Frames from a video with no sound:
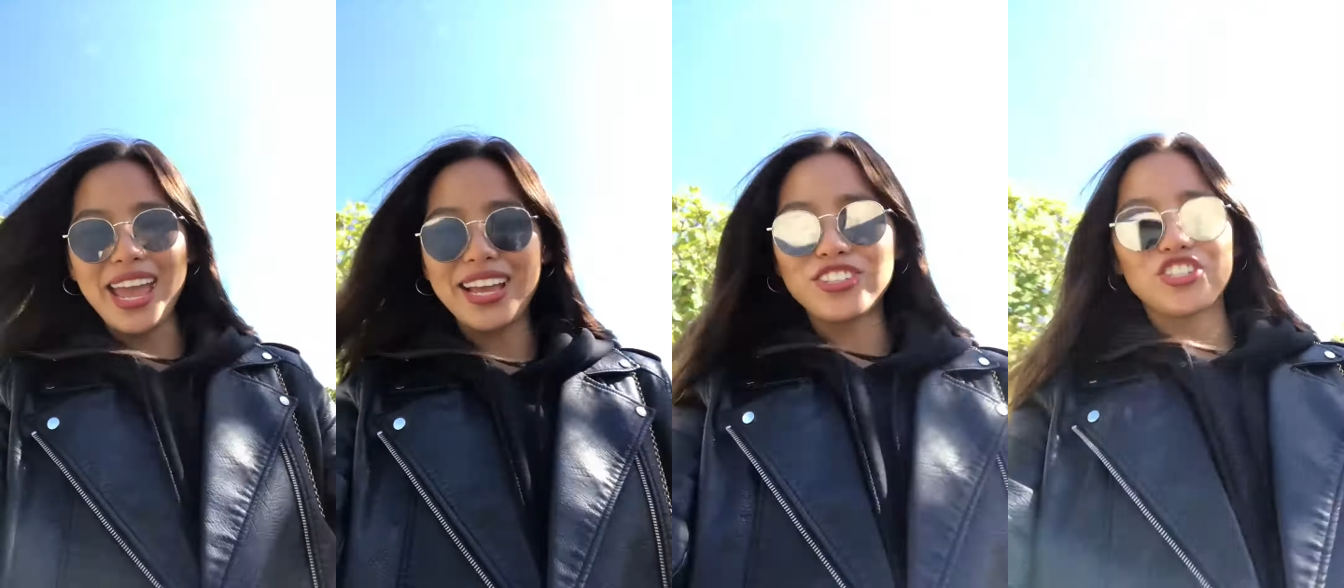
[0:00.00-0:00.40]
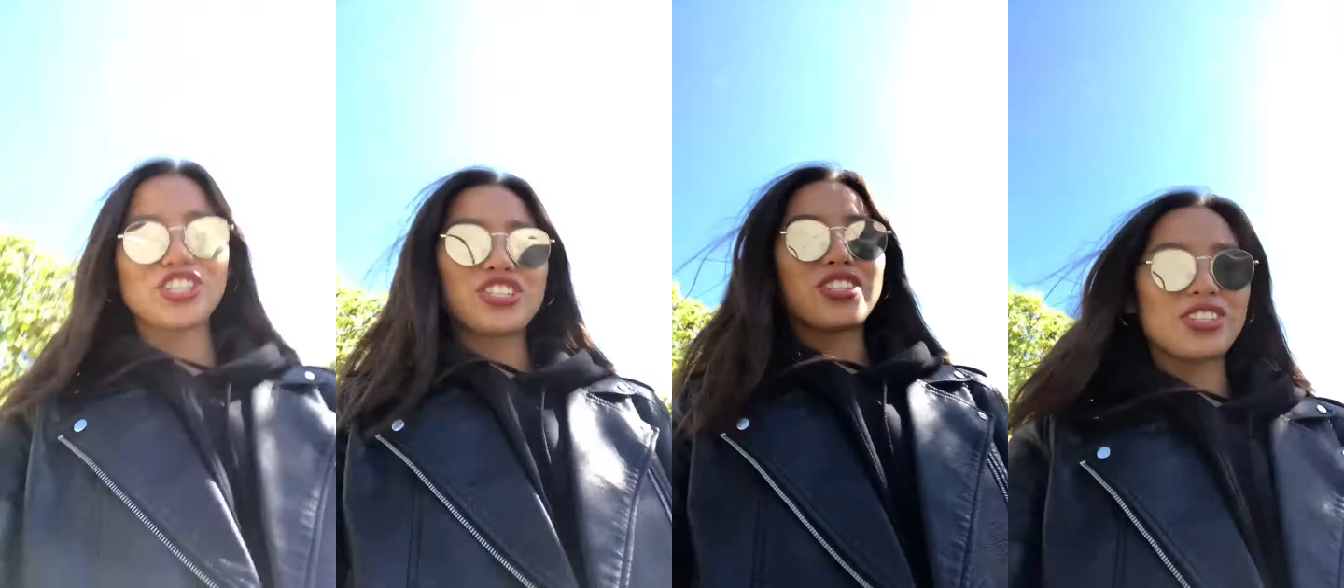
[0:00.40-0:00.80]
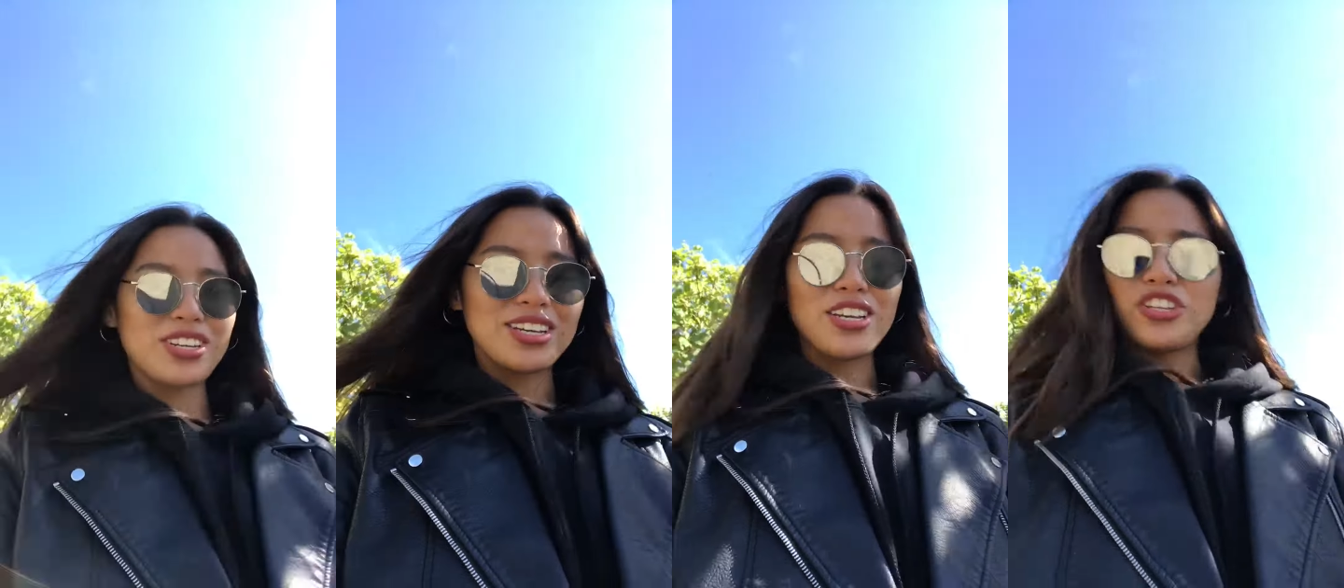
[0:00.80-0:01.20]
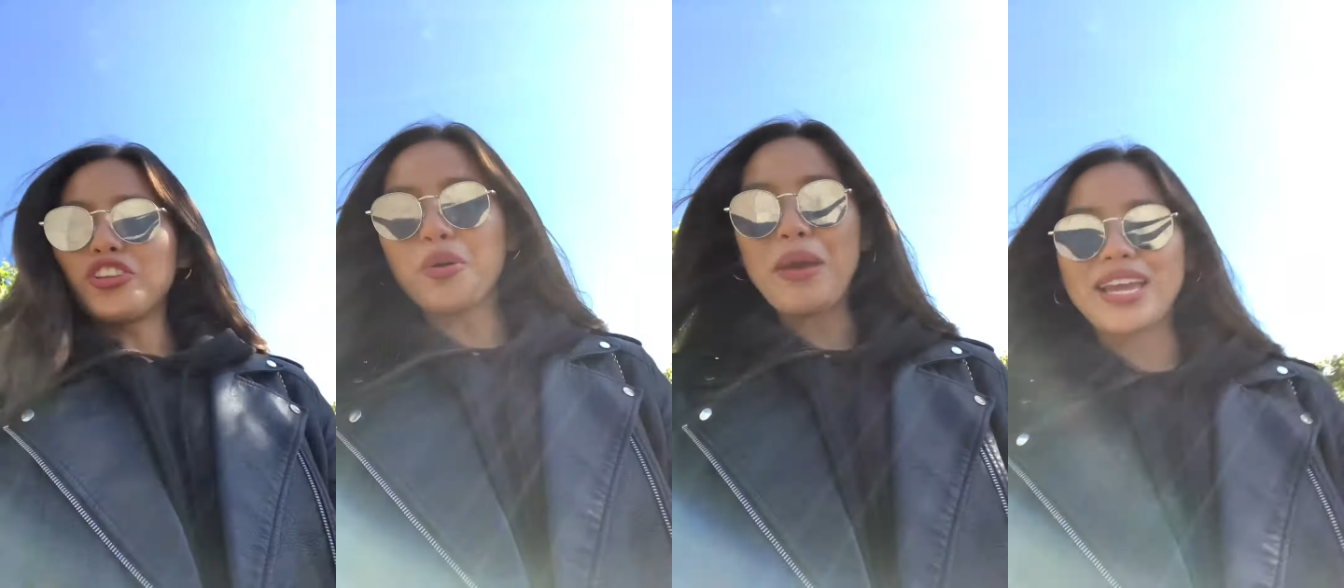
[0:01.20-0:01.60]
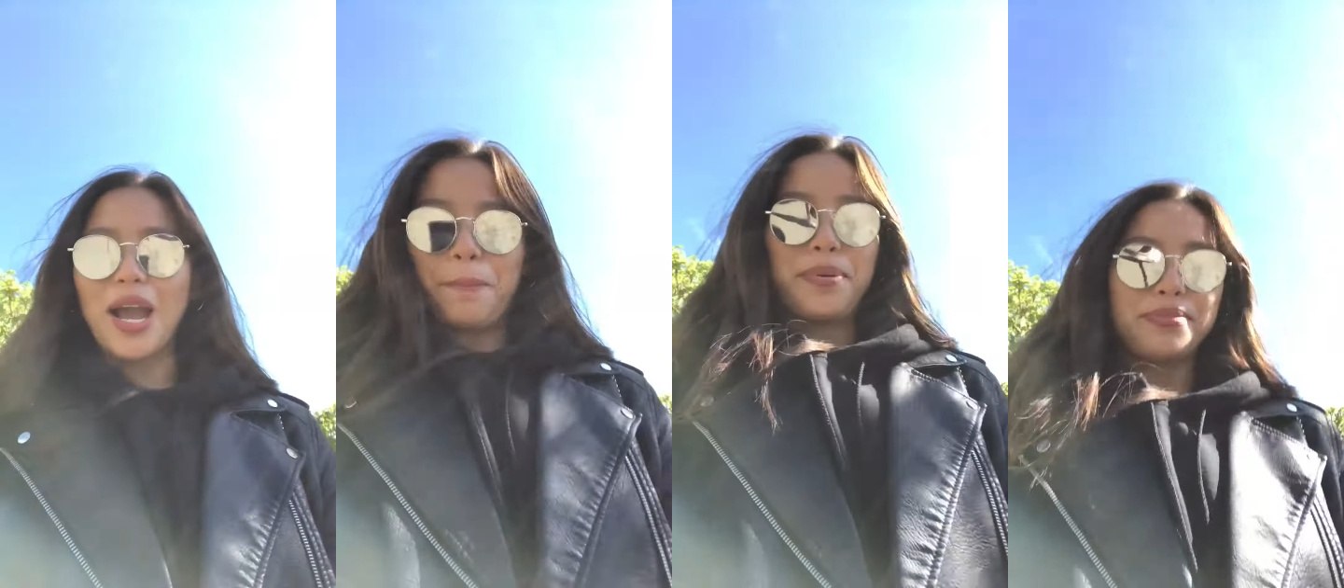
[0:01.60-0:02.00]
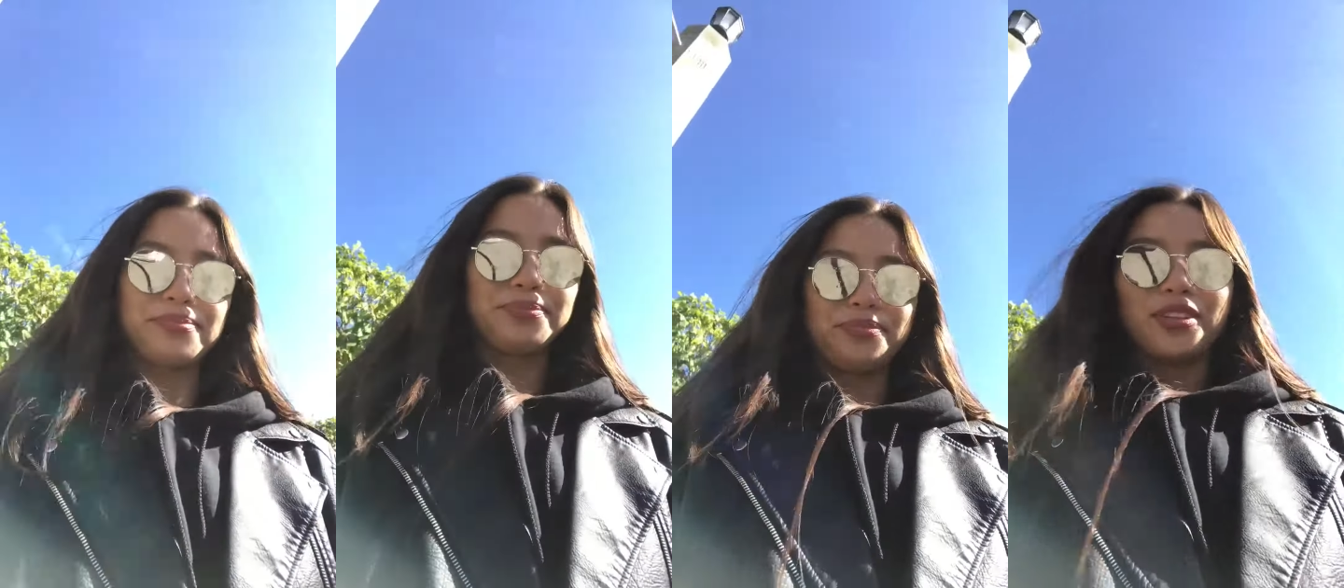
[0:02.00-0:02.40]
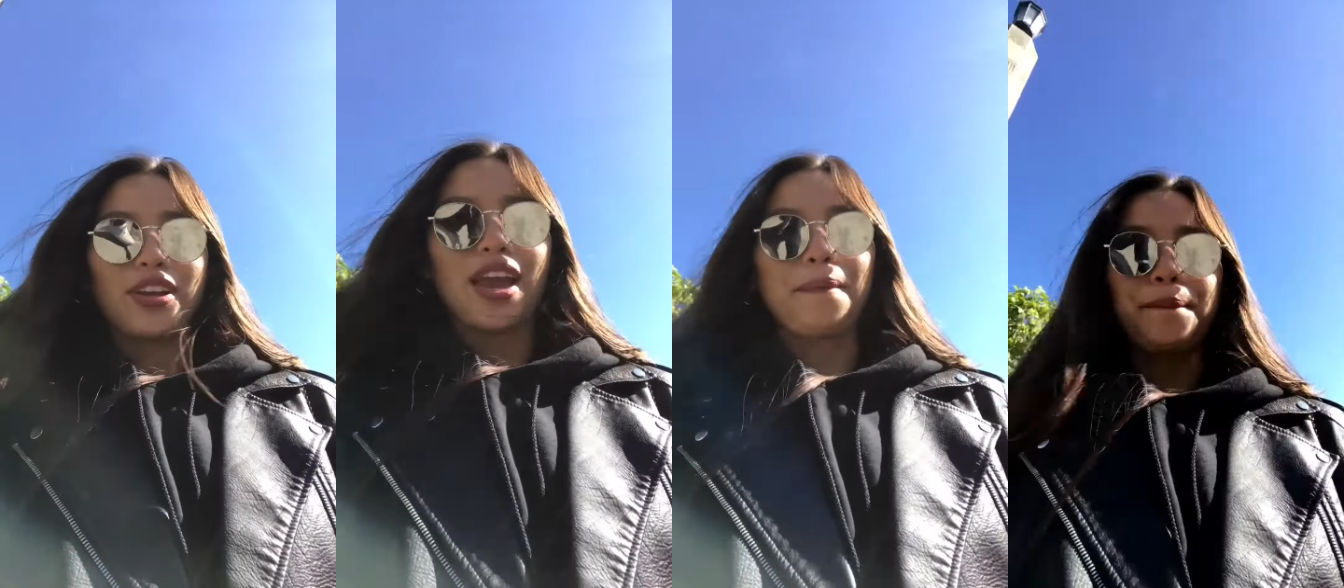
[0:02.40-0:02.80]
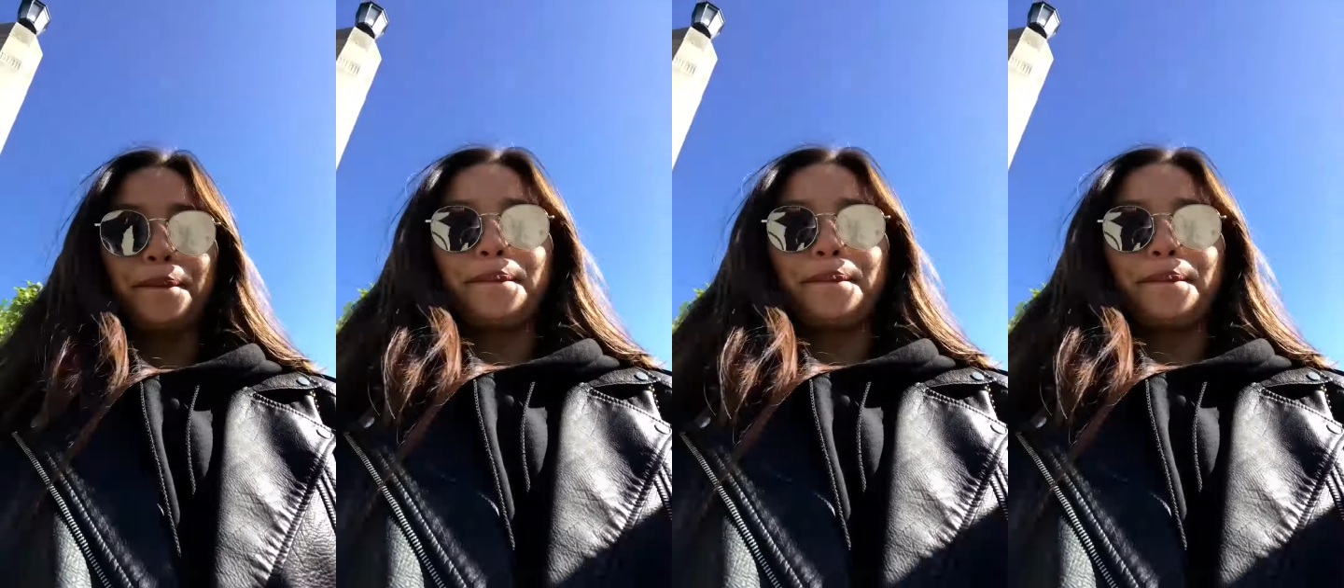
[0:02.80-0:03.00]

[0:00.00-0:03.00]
and just no makeup. Okay.